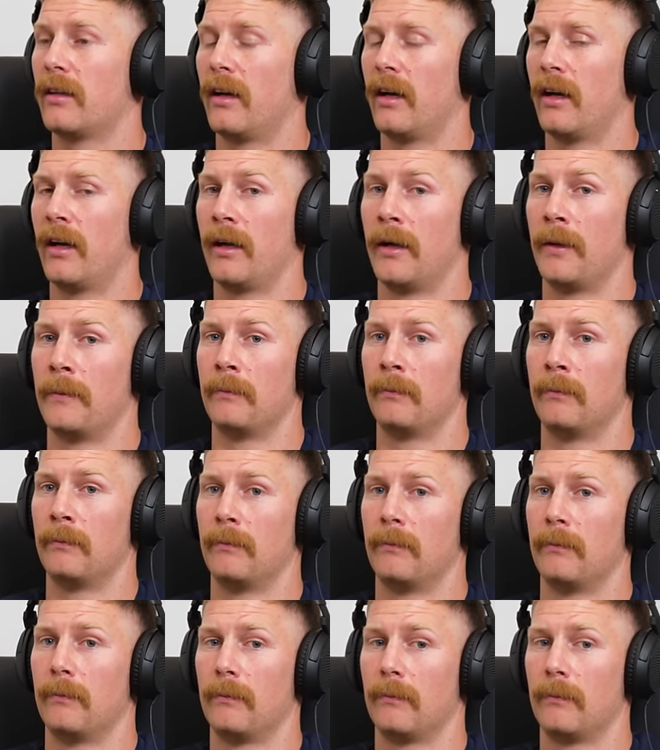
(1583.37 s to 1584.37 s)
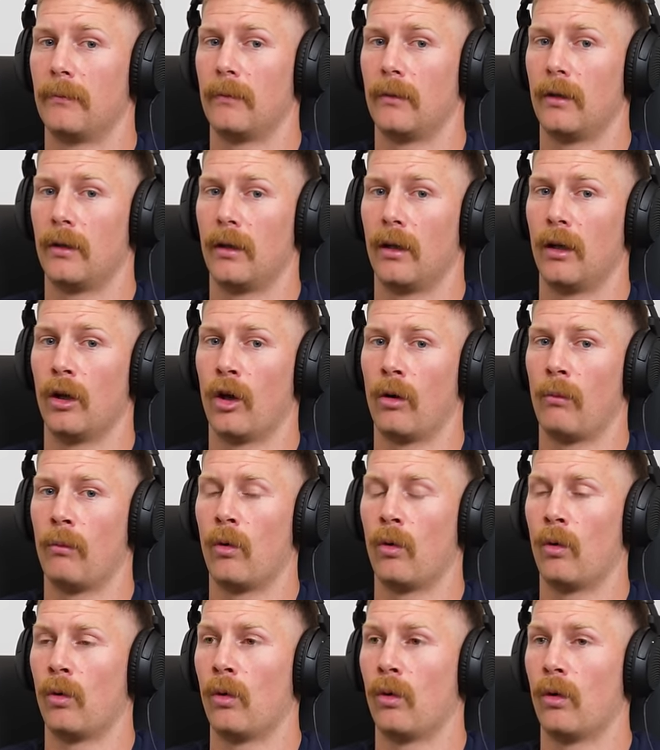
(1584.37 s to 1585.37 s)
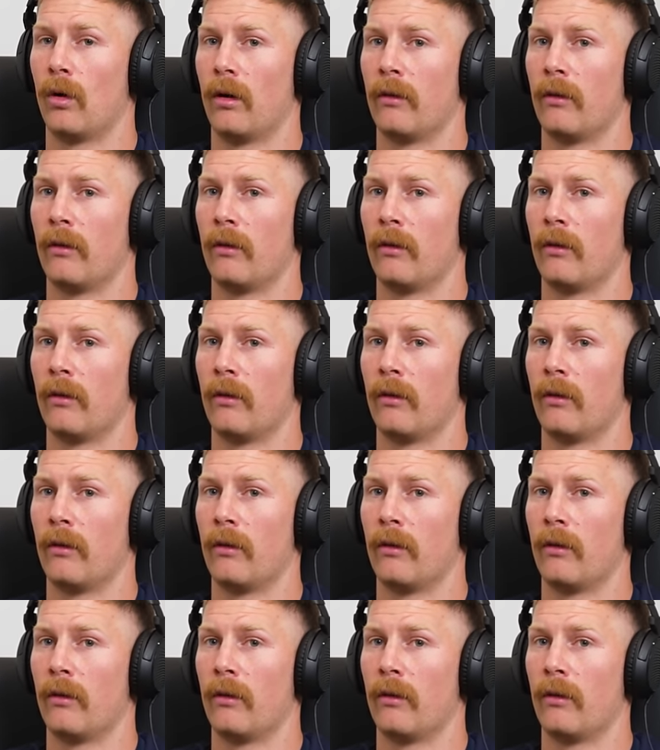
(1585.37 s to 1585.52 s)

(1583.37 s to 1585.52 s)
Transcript: Um, a lot more